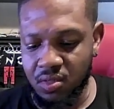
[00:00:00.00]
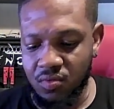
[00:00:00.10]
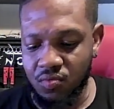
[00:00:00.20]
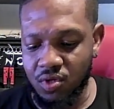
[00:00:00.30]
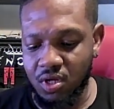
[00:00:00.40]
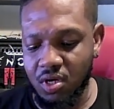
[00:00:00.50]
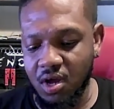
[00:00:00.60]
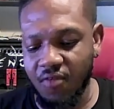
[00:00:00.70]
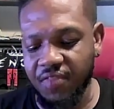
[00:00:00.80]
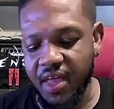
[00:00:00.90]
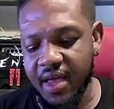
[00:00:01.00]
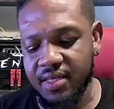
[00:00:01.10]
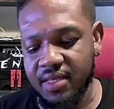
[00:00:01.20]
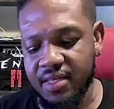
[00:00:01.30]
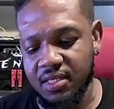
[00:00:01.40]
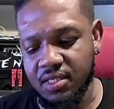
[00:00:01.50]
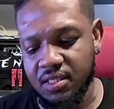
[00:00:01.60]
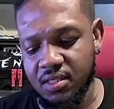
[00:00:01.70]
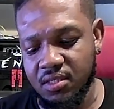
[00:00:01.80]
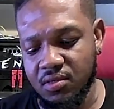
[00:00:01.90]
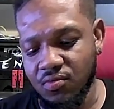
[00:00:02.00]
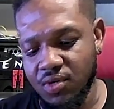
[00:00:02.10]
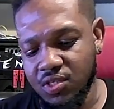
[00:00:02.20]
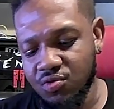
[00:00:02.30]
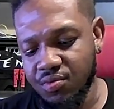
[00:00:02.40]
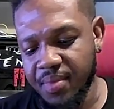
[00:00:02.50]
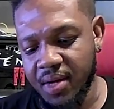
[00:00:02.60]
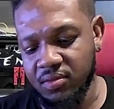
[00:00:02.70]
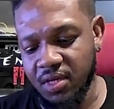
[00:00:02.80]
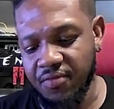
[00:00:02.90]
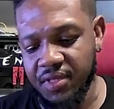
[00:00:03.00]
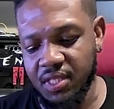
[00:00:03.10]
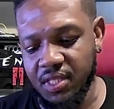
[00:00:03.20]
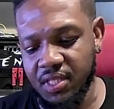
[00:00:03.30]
we'll cut off the excess once we mount everything.